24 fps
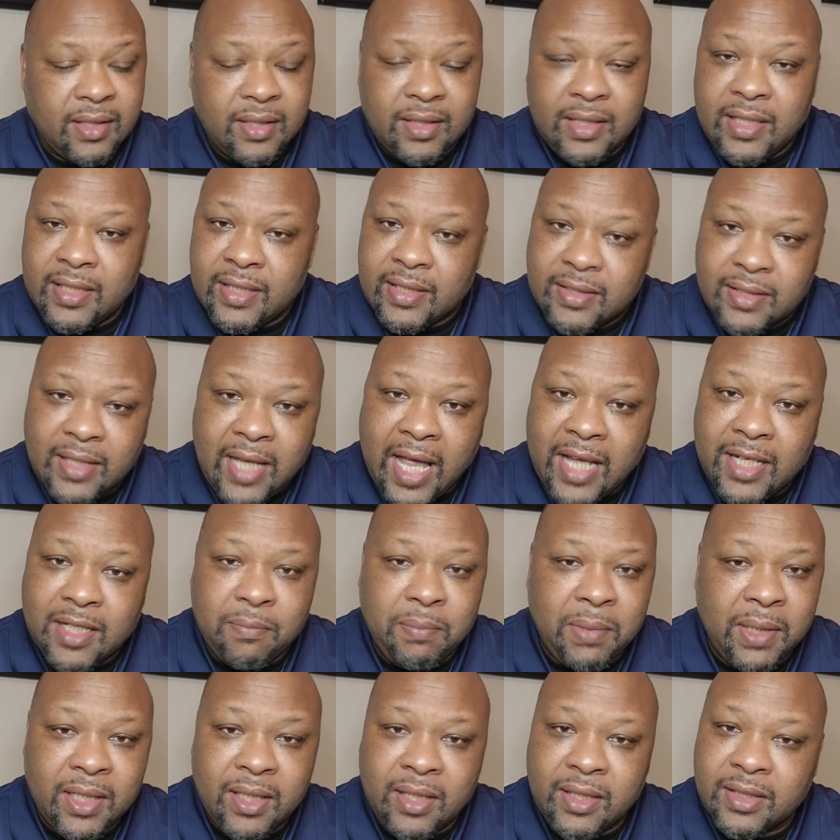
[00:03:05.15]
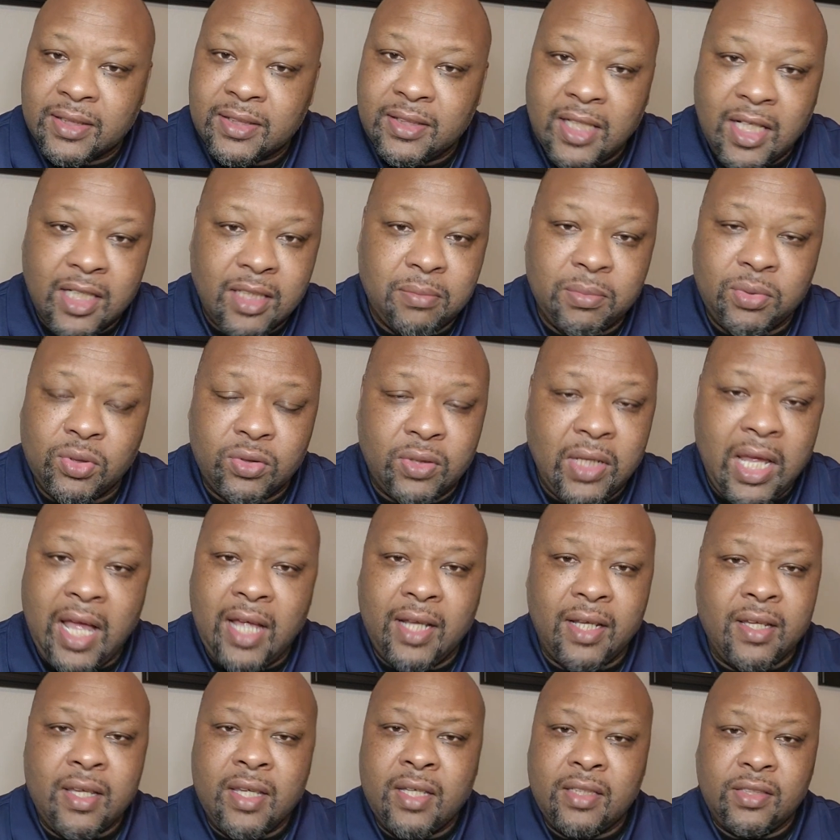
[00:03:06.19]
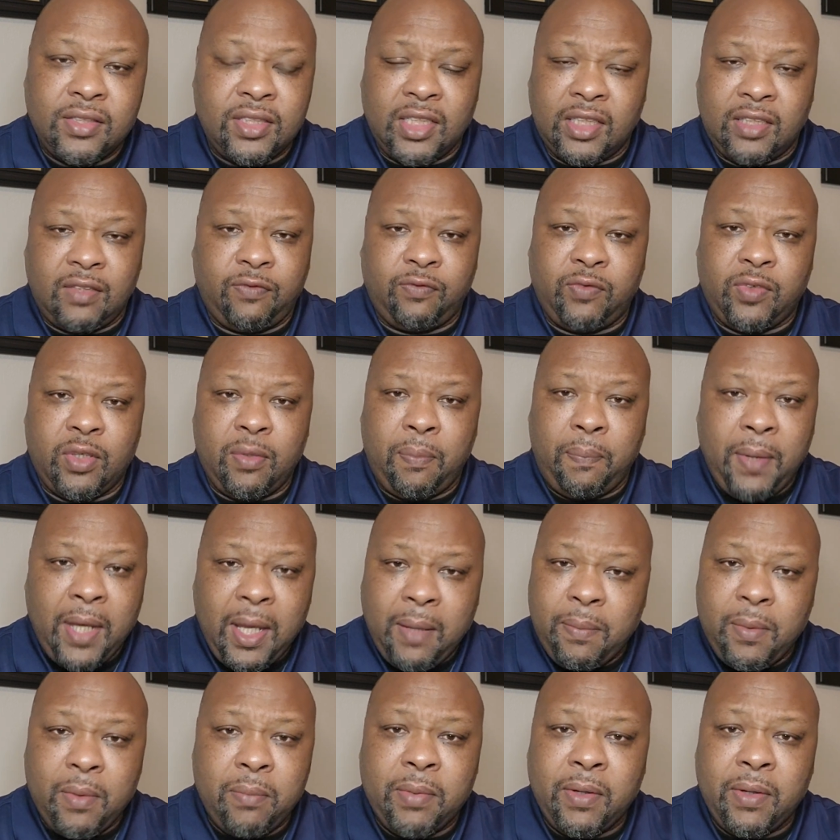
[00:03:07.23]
has got to be unacceptable, not just for people,